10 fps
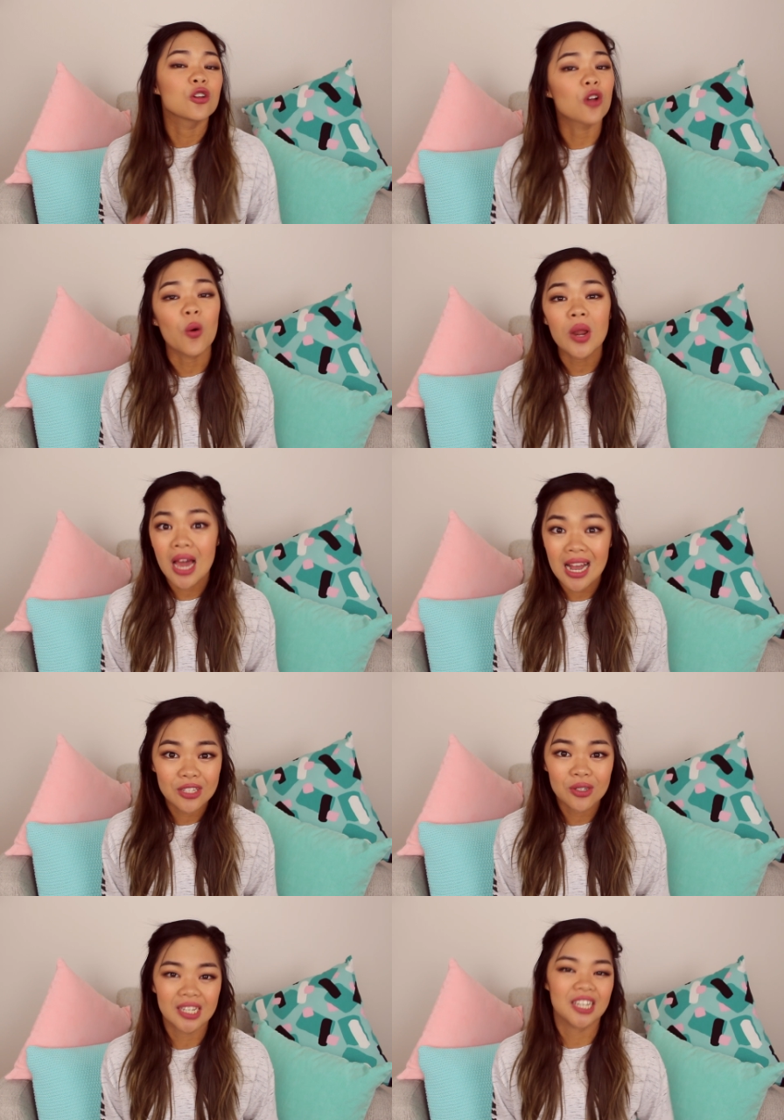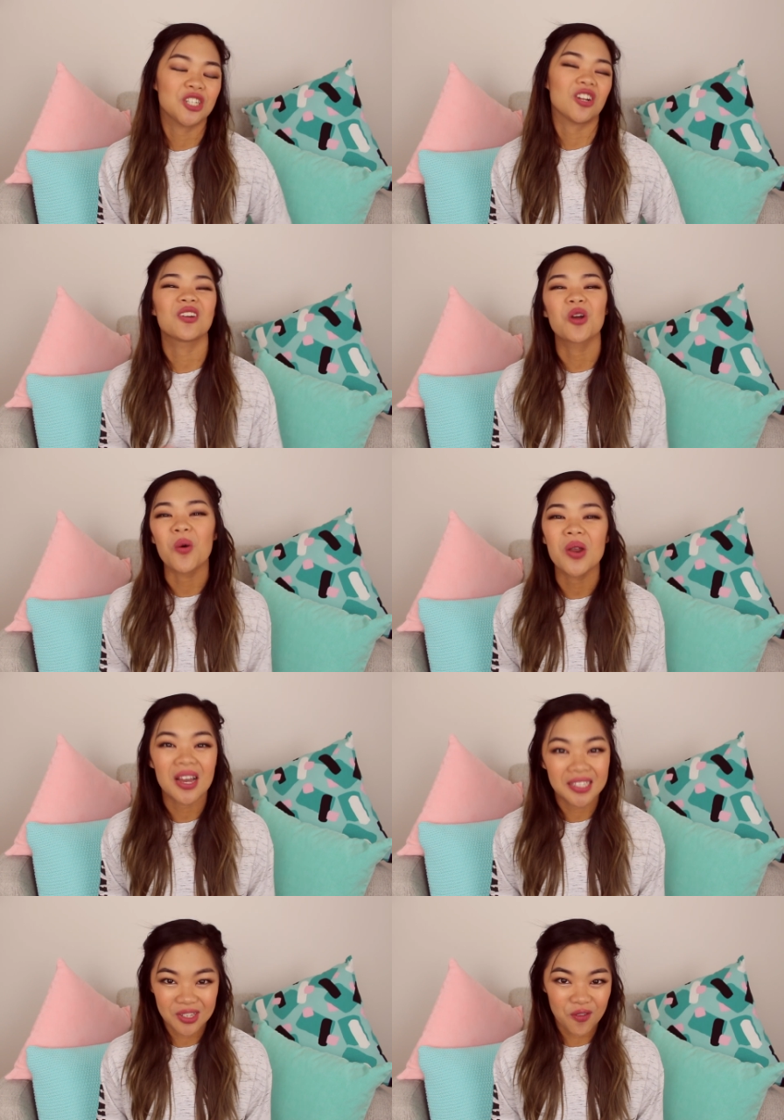Go and ask your teacher, go and
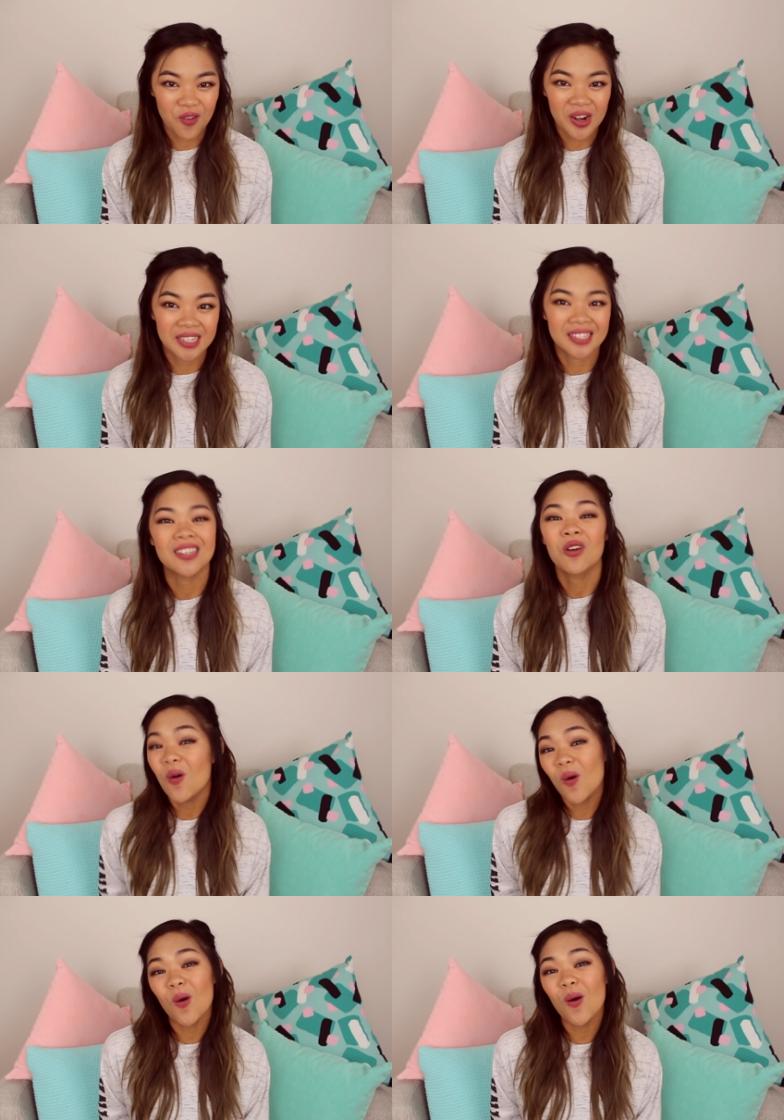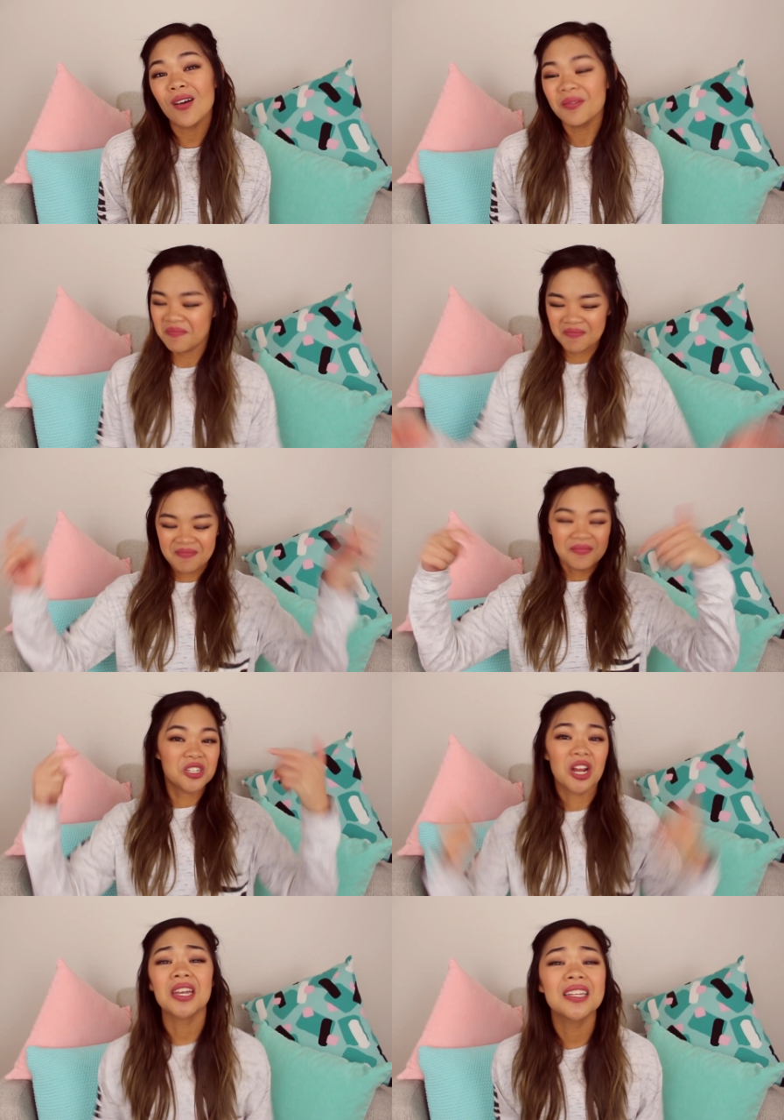ask your friends, or
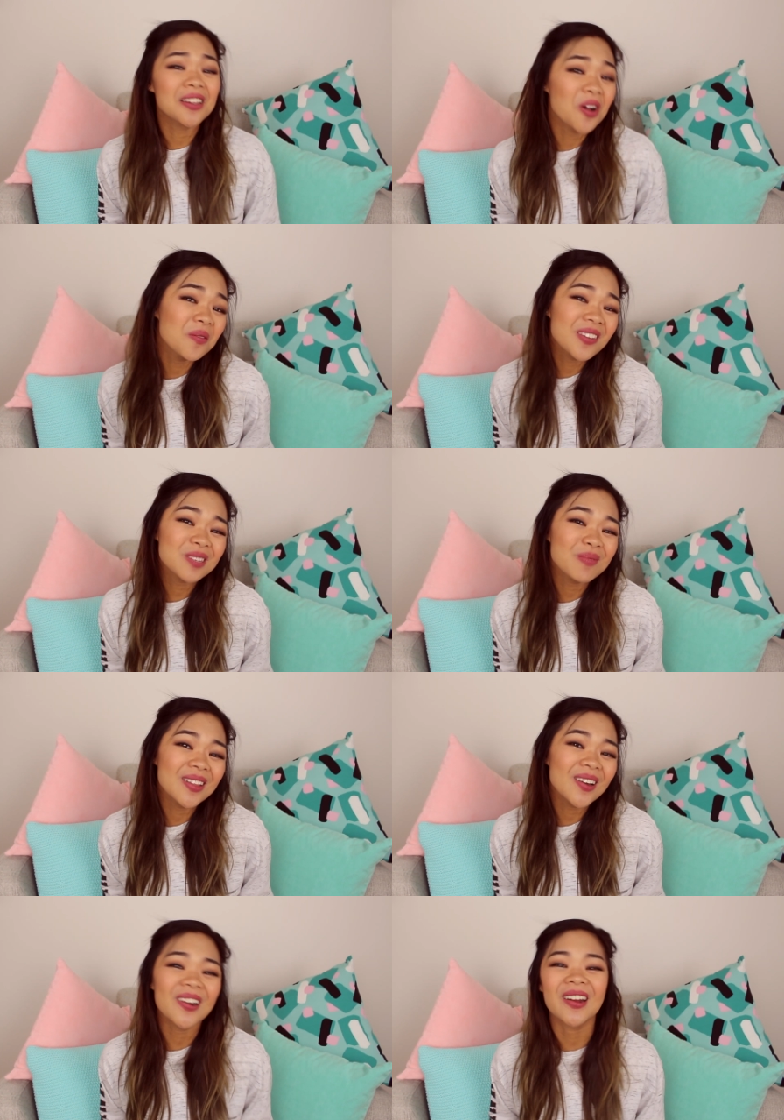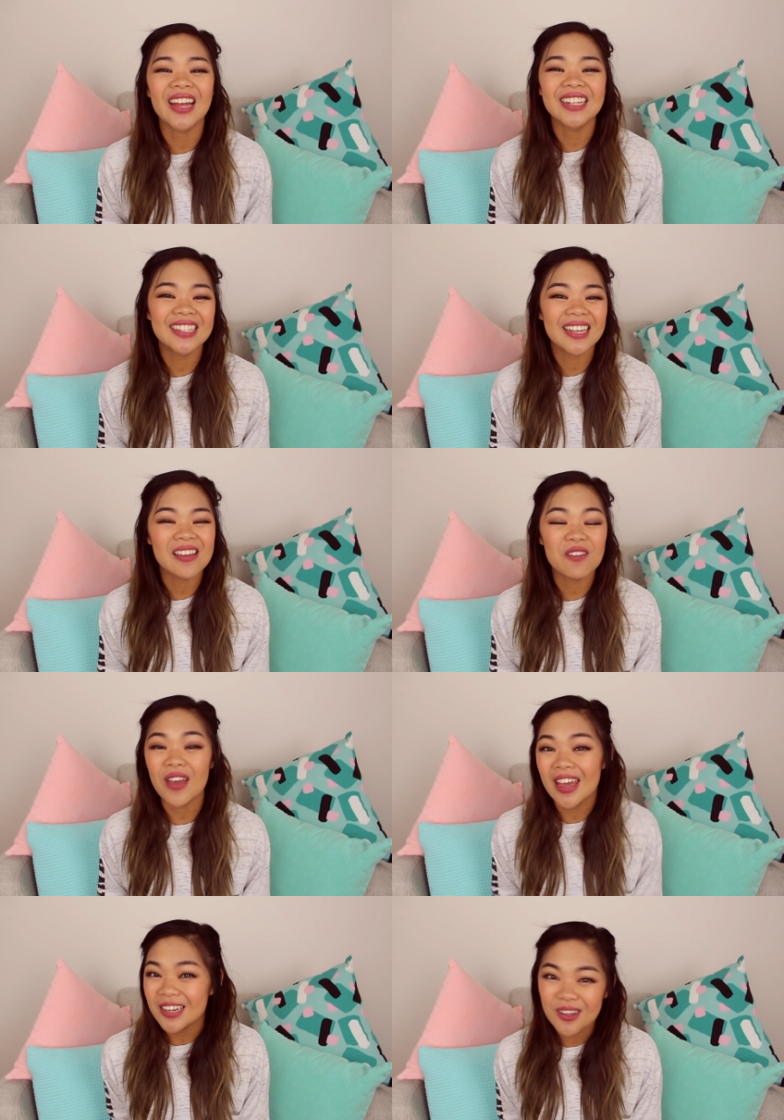chuck it in the comments below and see if
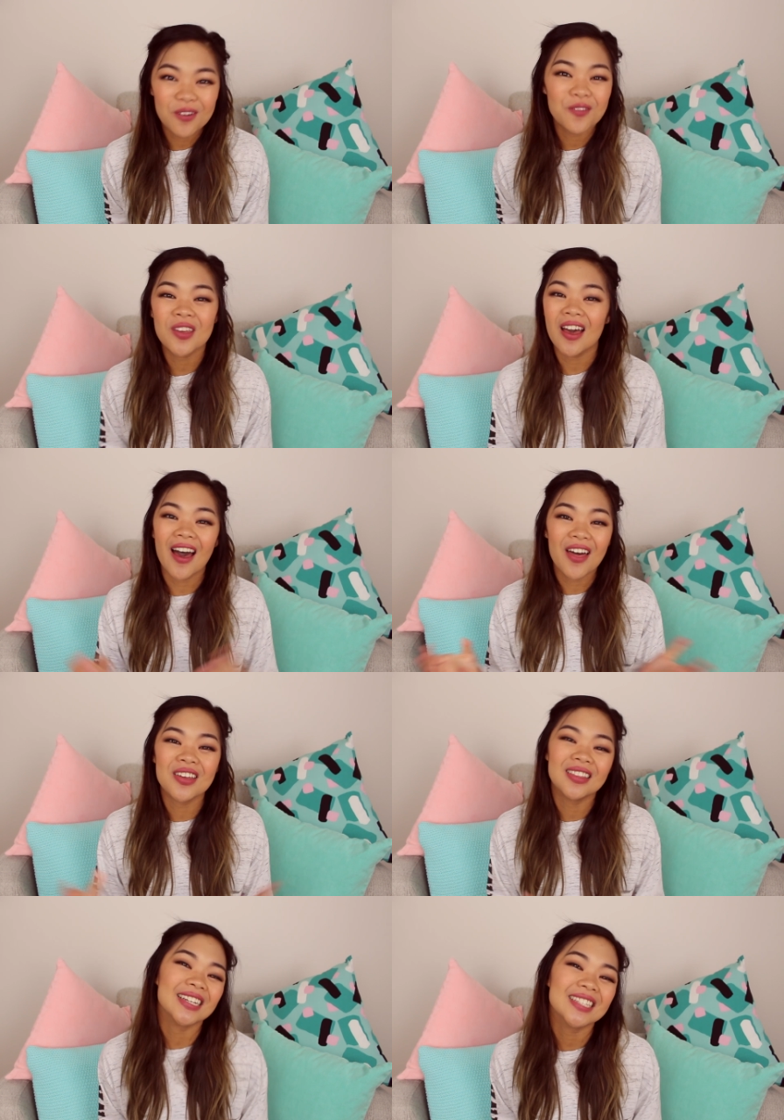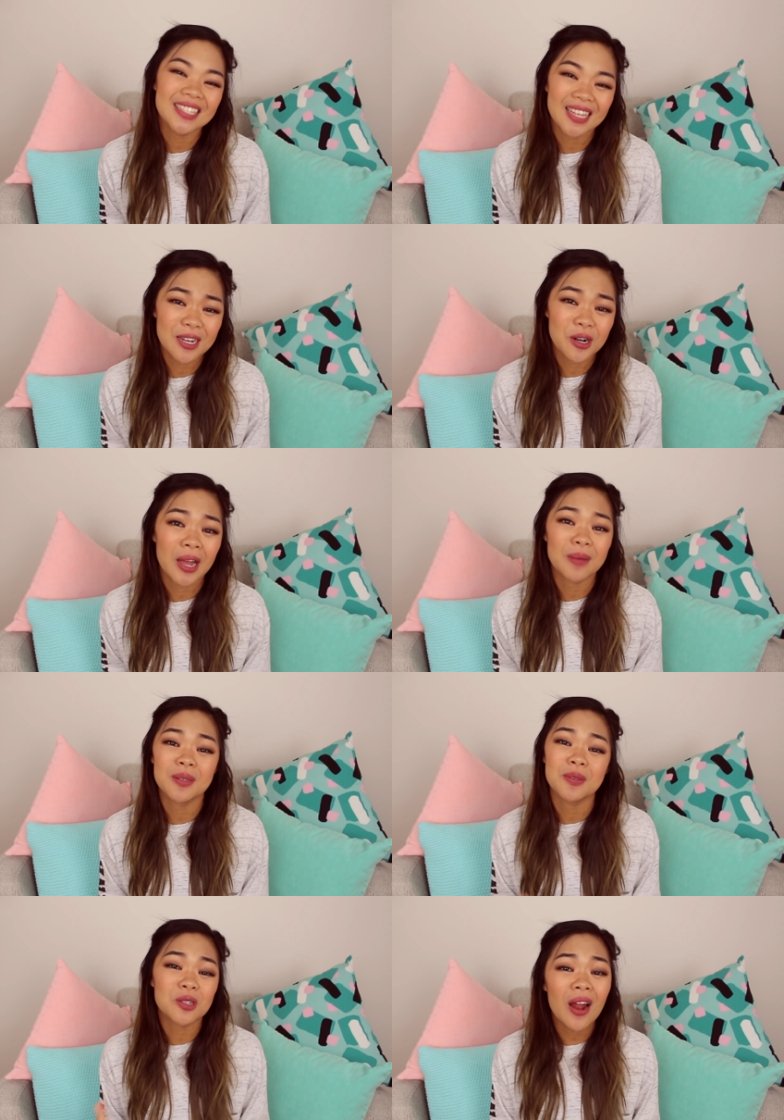any of the other Lisa Study Guide
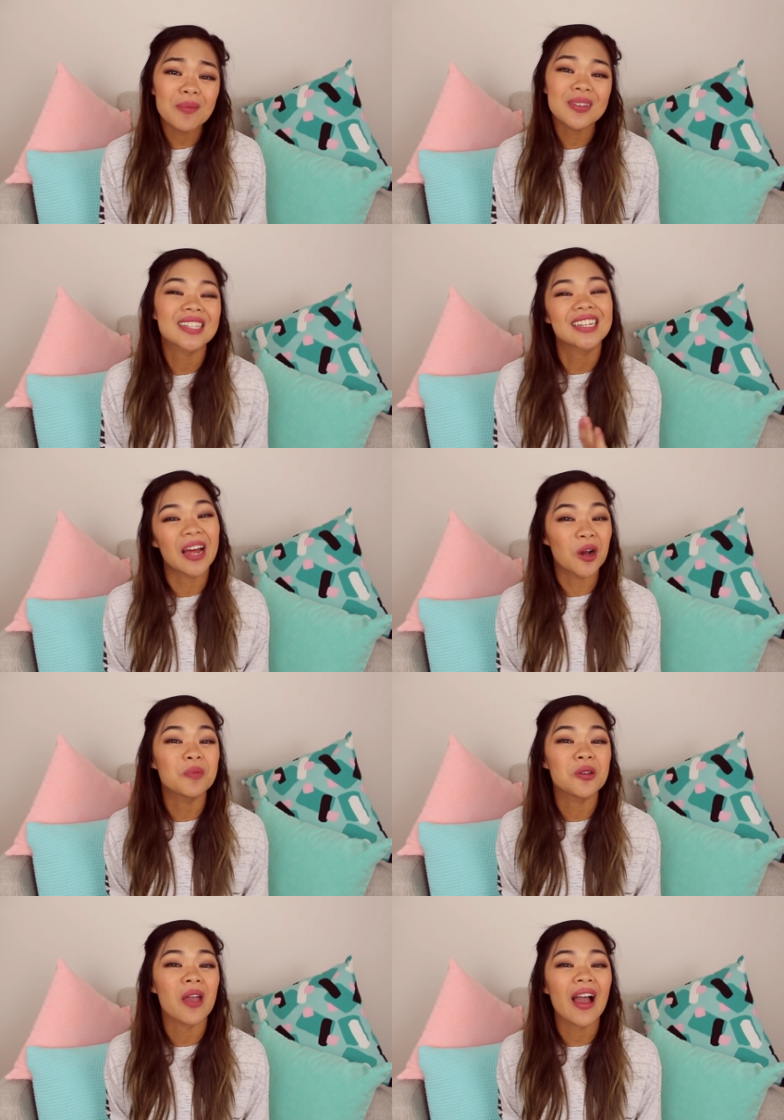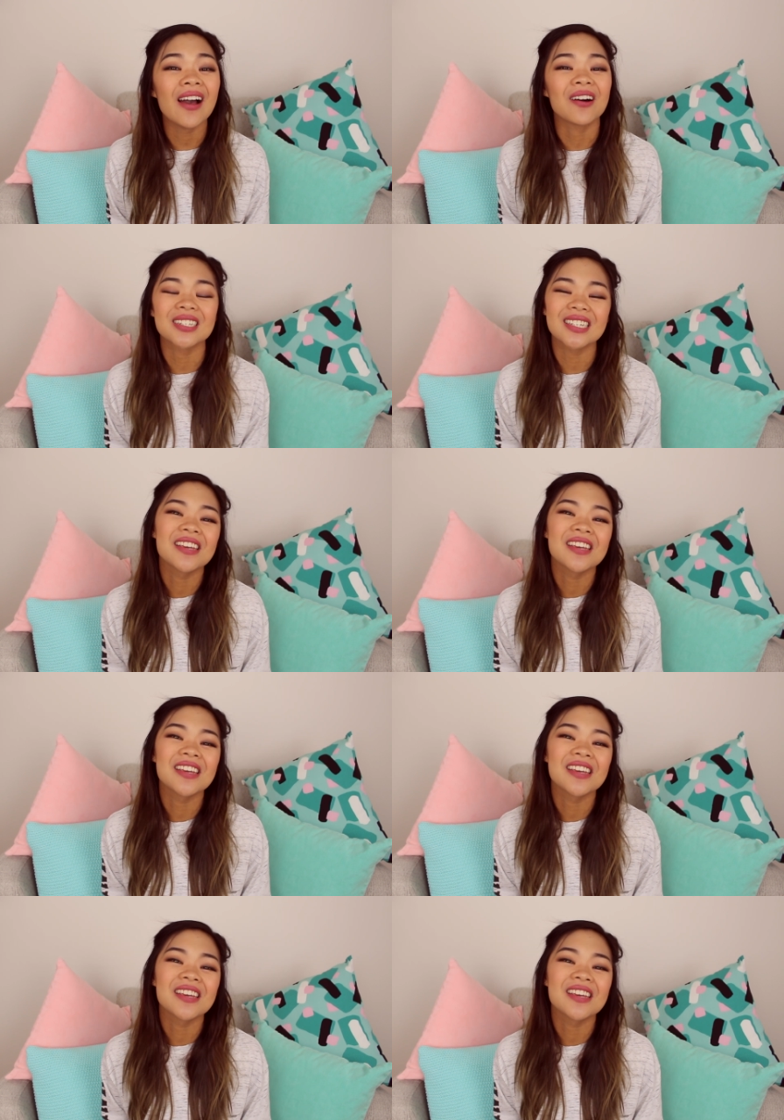subscribers can help you out.